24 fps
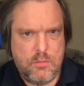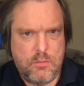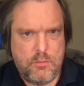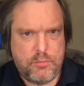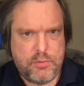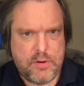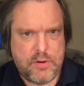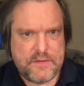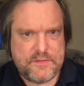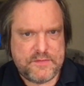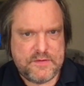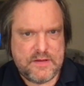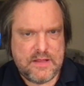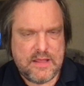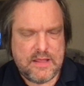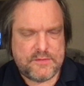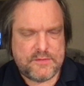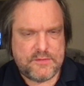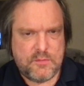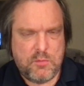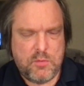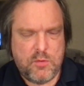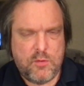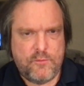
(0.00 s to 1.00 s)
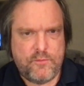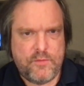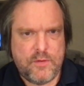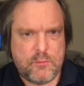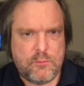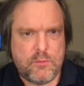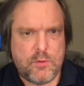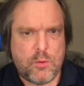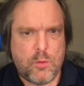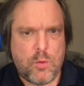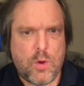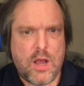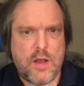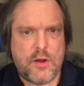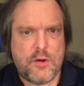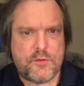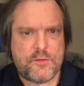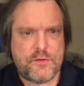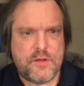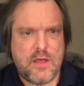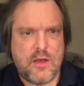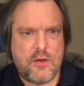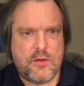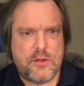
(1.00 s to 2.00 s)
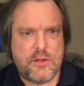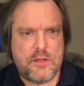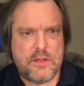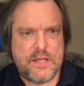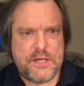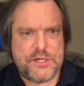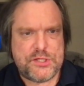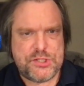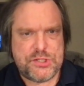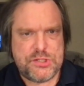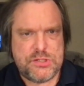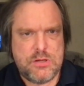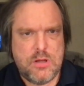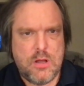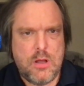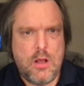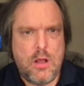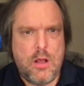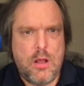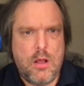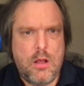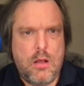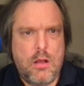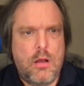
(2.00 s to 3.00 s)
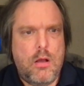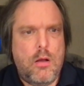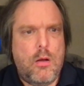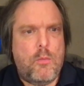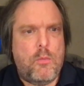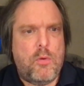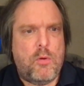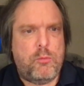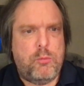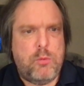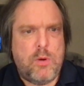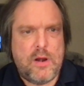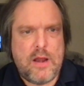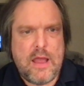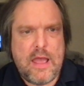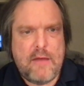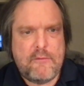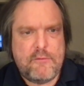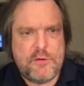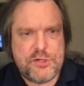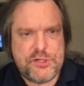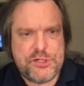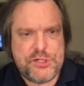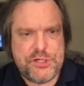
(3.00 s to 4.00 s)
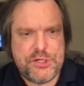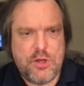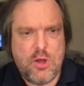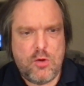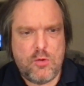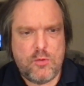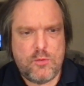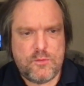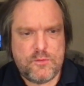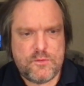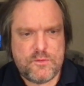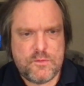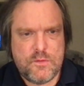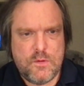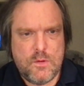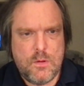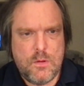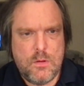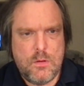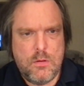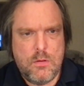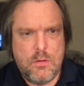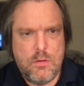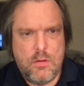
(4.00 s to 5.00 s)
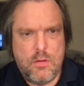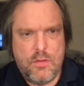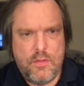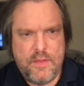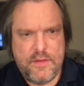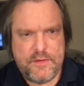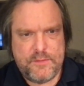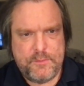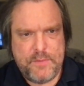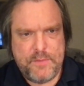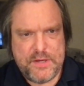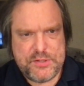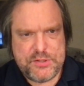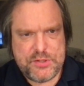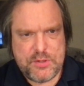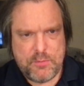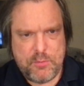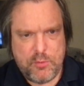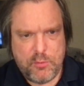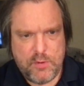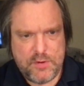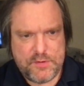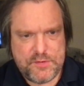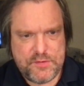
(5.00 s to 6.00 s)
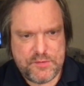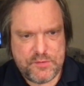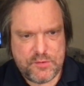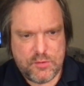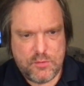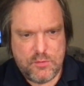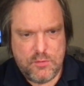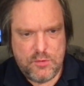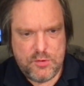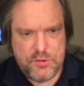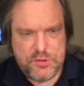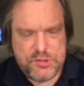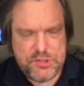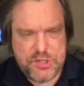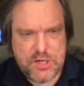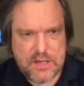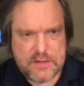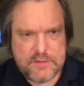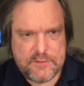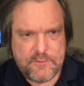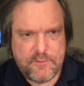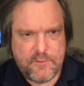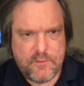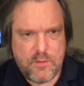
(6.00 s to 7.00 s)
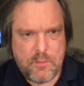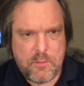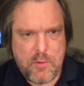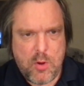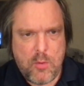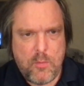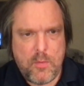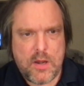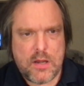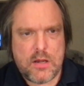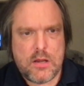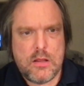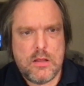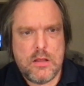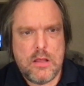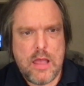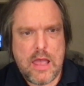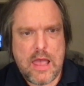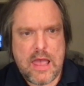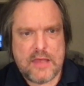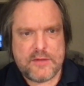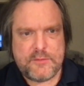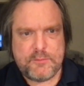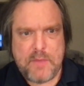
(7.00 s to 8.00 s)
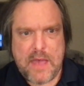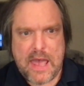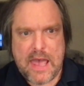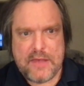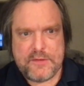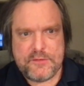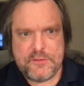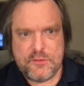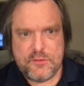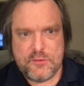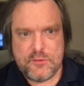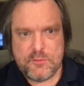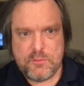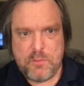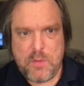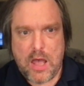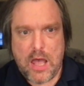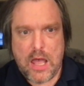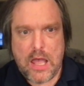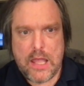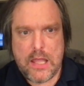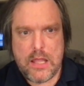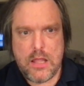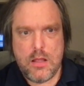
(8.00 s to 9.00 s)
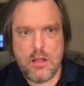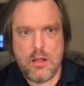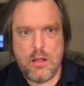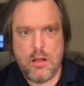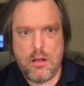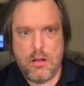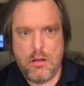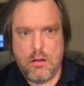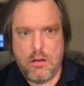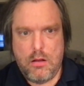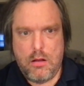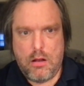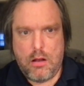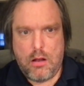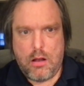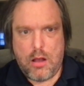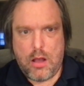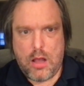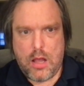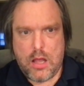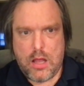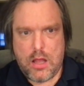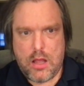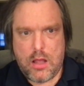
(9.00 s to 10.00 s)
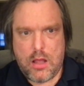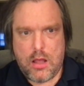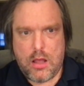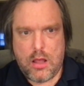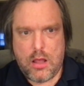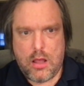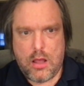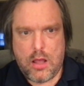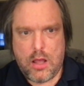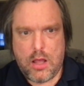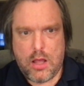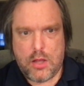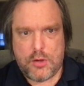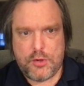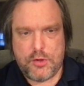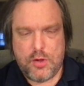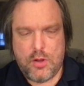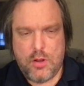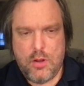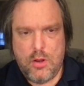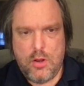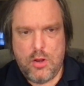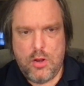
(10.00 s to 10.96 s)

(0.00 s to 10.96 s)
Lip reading: present as a move that requires calculation. But wherever she goes, this bishop, which is just for the moment, as passers-by on